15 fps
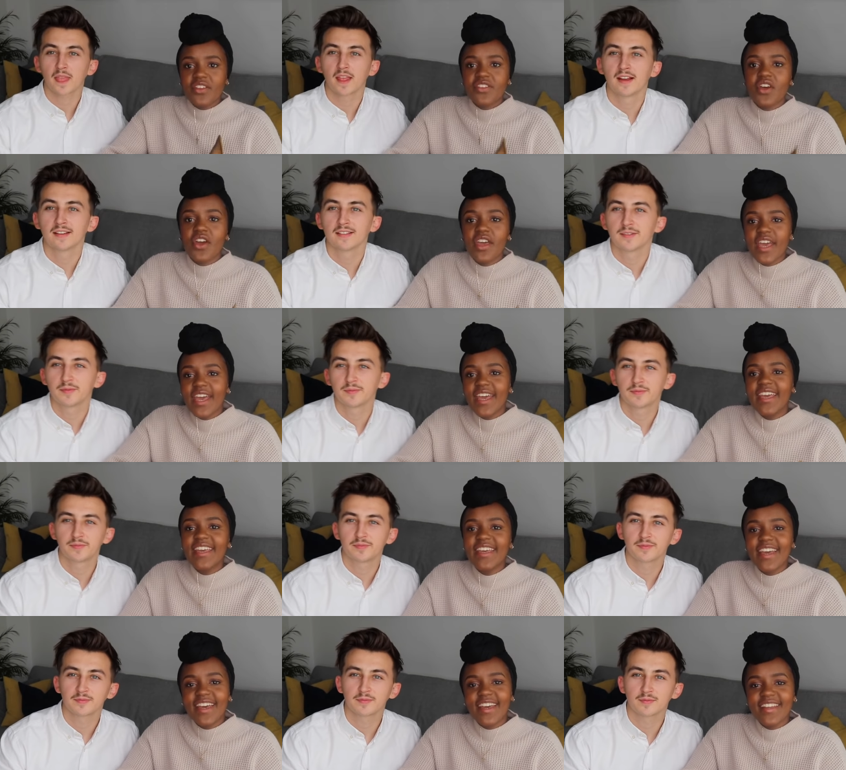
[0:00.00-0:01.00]
Speaker 1: So here he
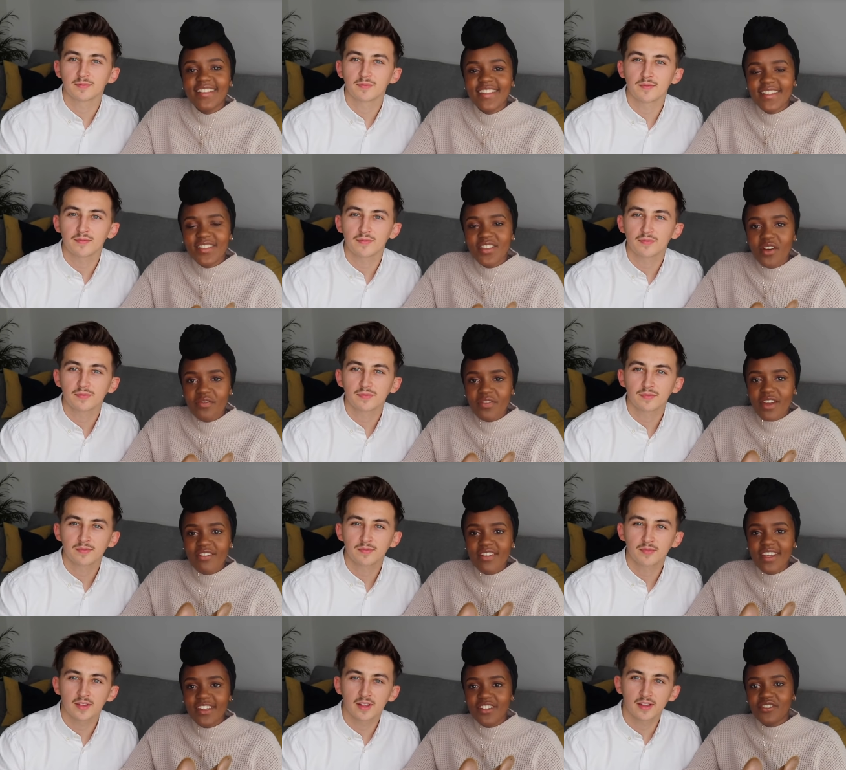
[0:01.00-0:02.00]
is. He's very
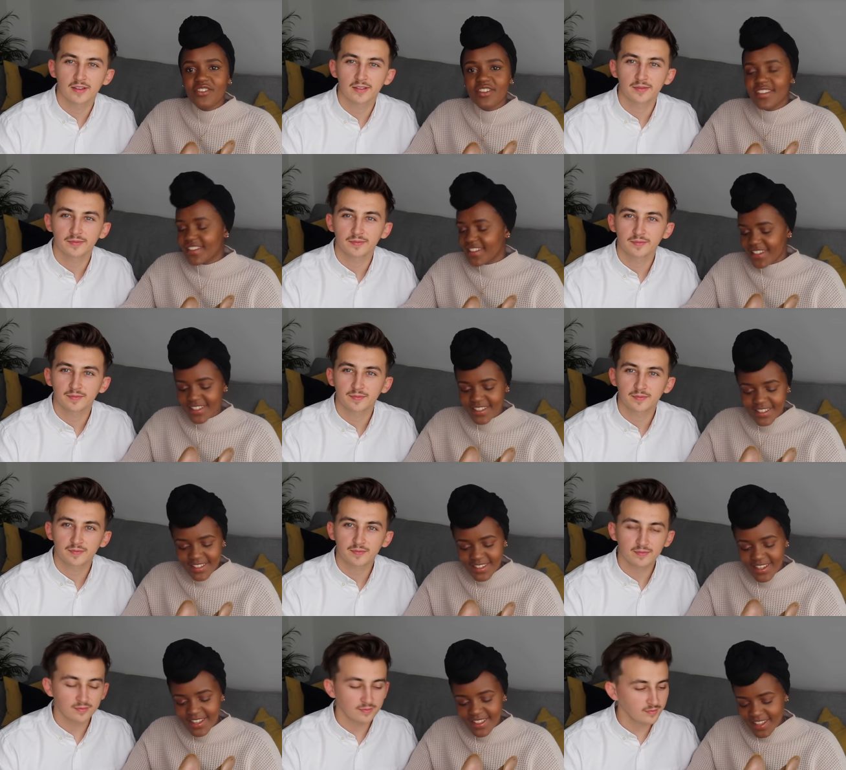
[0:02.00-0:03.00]
interested
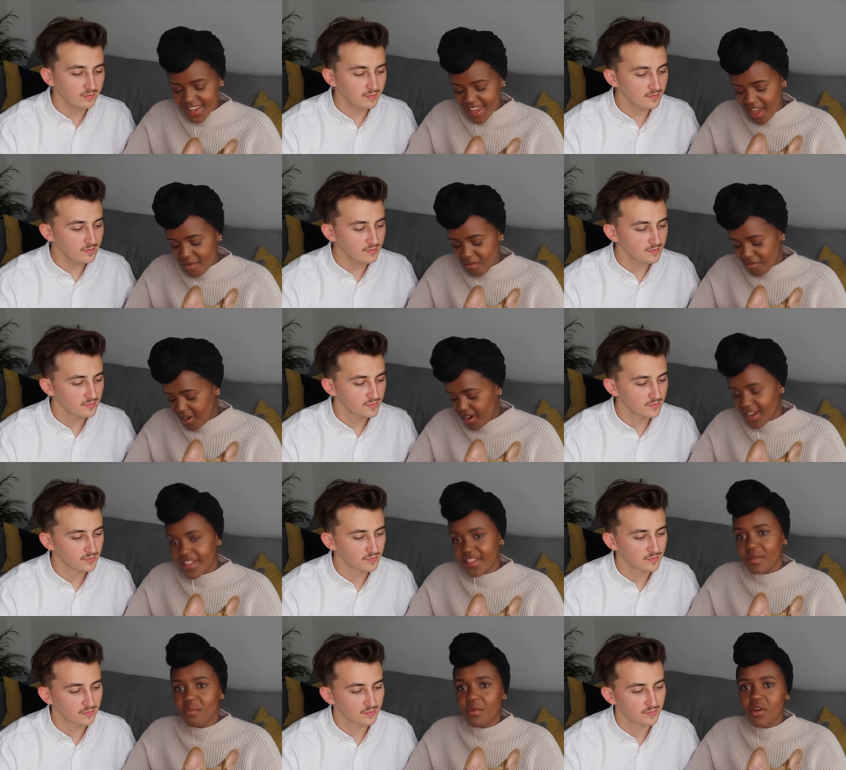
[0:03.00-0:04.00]
in the camera at
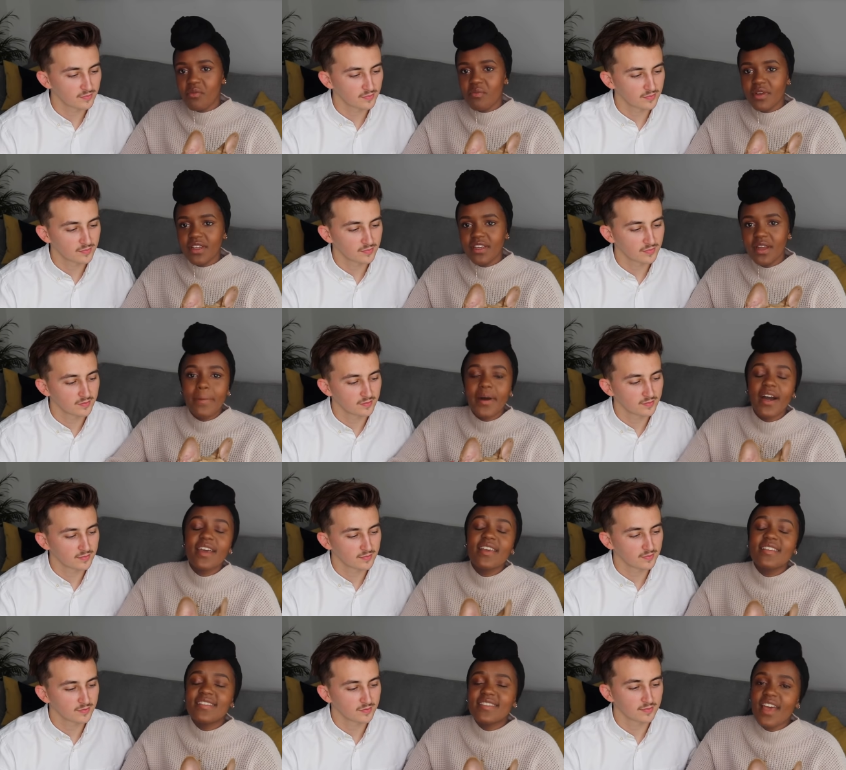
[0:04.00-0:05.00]
the moment, but
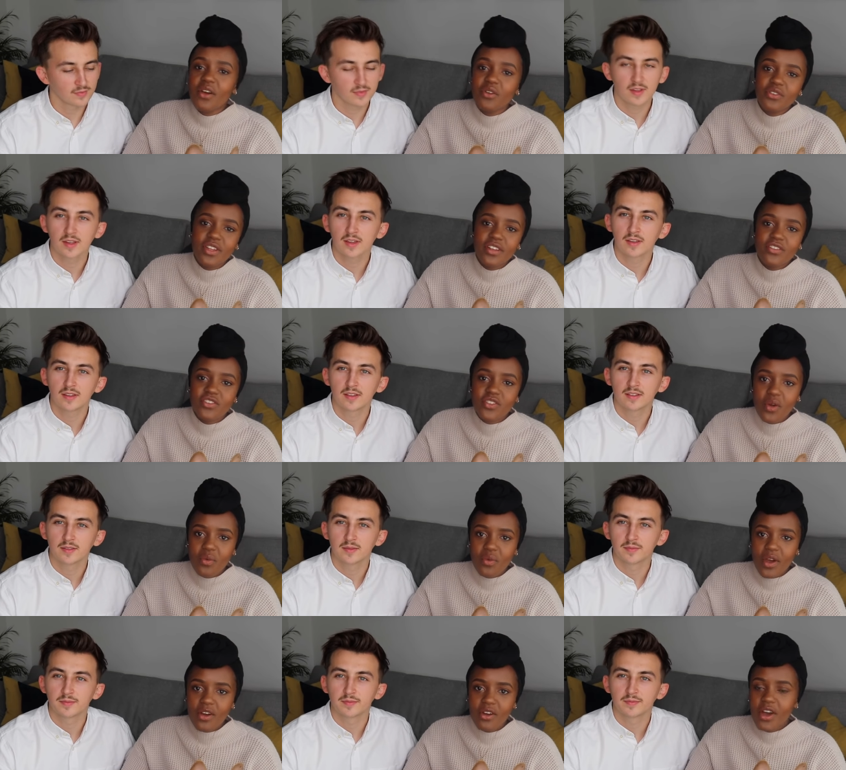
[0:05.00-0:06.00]
he's settled in so
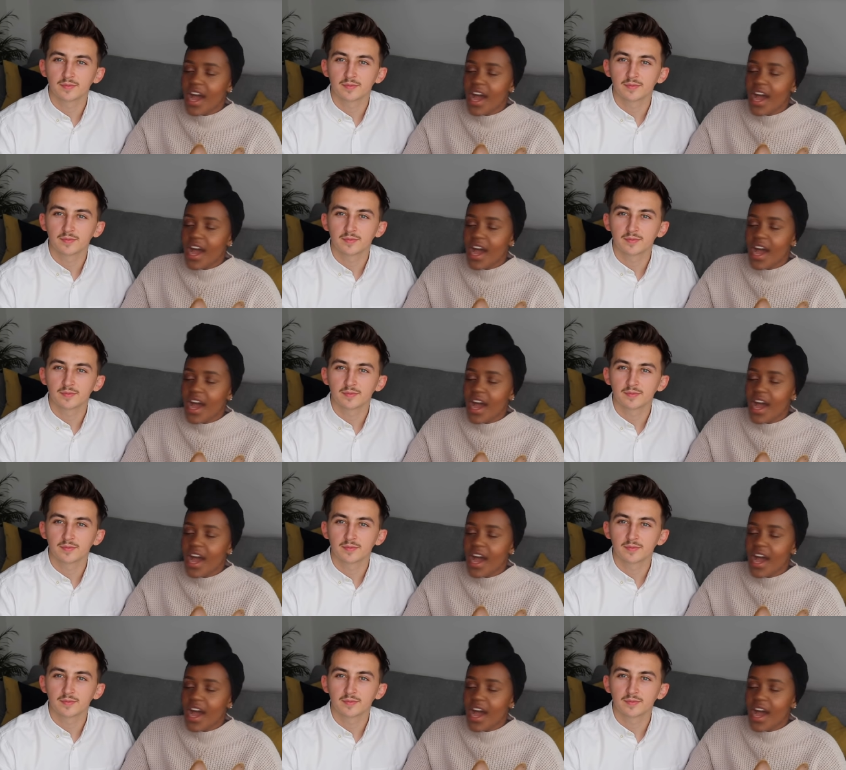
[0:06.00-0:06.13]
well.